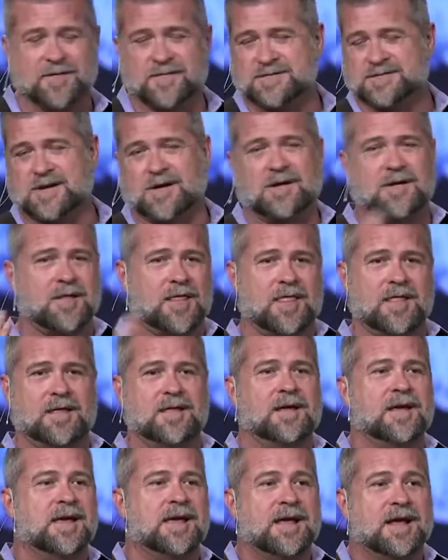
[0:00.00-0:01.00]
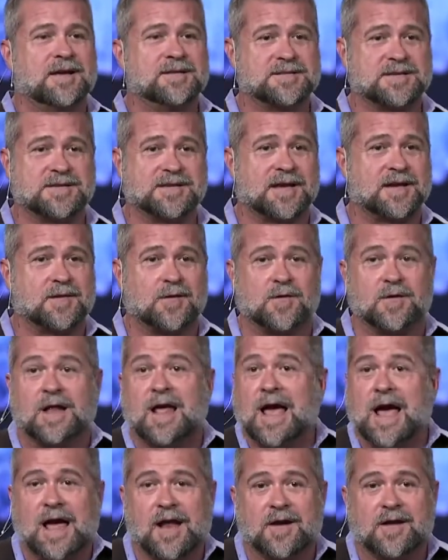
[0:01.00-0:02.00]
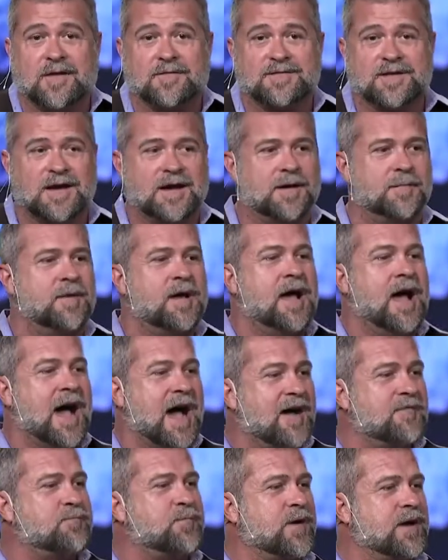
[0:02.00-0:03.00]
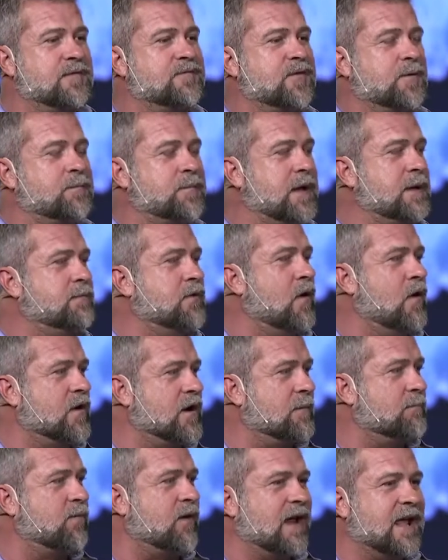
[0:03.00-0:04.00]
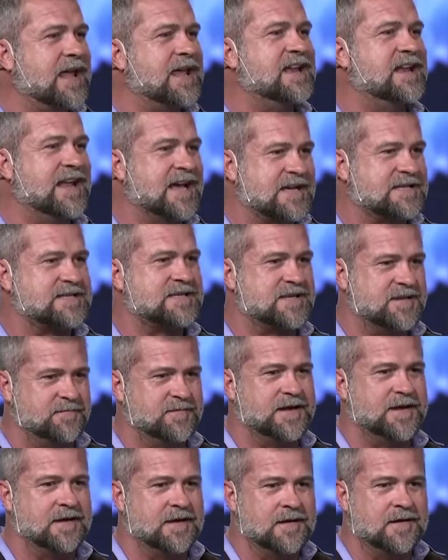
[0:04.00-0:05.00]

was all, I was just like, Lord, I don't have time. I prayed for people on a plane next to me.